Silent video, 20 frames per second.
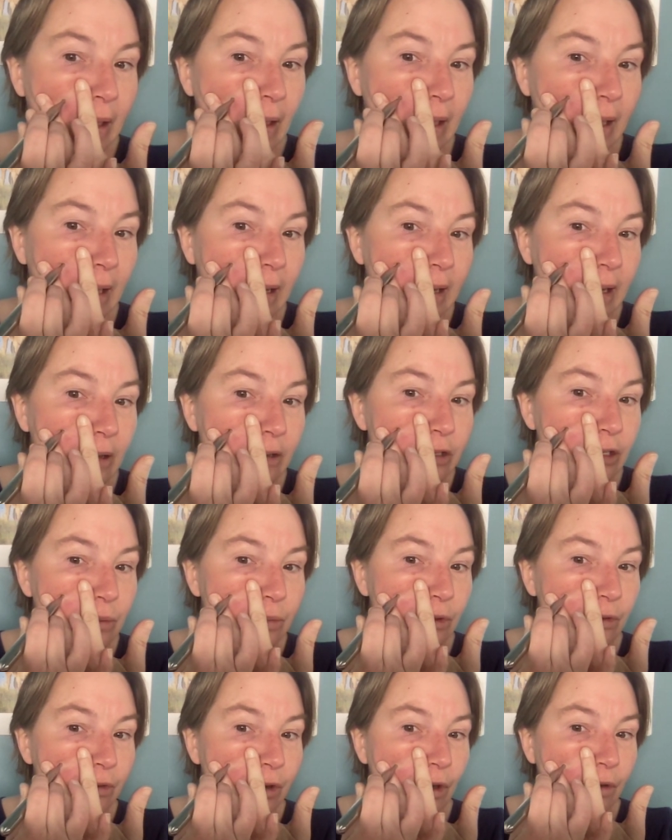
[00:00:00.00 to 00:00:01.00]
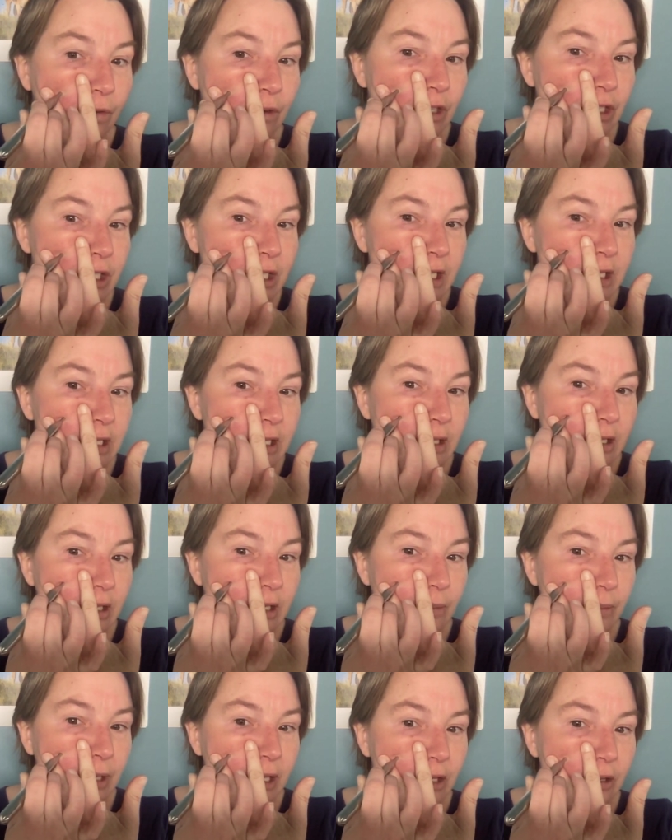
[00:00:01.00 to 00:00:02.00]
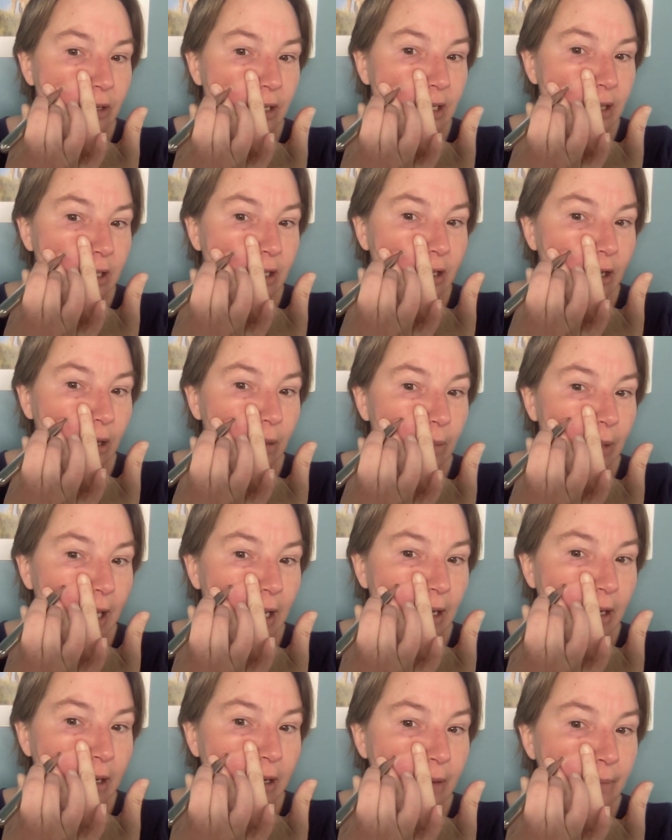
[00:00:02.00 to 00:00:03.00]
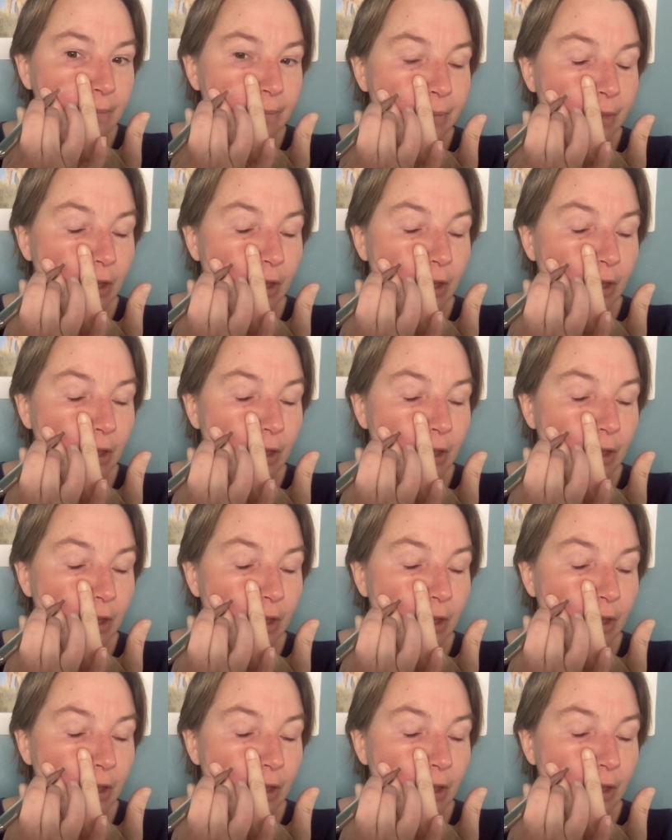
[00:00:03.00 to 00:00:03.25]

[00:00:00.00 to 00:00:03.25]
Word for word: Okay, now as you move over just a little bit, you get the gallbladder.